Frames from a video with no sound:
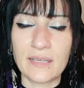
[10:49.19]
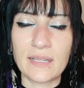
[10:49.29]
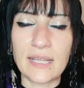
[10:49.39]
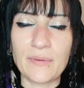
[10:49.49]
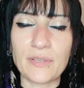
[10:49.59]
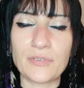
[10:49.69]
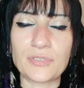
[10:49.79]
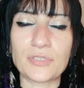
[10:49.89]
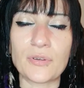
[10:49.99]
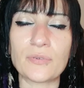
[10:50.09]
allowing
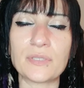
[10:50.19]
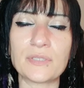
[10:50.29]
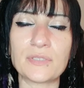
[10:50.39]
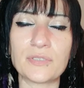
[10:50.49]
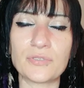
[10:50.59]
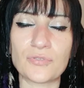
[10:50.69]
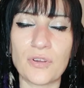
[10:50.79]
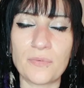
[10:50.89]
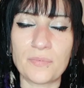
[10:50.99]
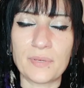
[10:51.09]
your shoulders to
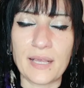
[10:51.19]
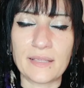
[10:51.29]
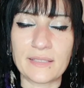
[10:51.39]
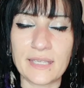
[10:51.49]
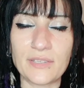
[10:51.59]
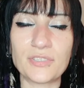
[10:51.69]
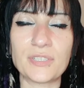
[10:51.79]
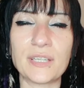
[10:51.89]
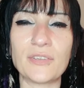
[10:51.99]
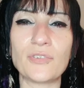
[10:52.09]
drop and the
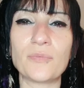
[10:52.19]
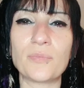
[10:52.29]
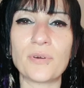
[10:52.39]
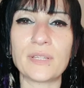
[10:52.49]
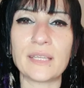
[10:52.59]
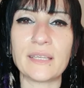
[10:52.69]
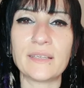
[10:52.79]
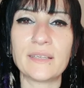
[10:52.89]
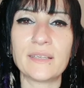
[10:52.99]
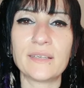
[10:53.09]
tension in your body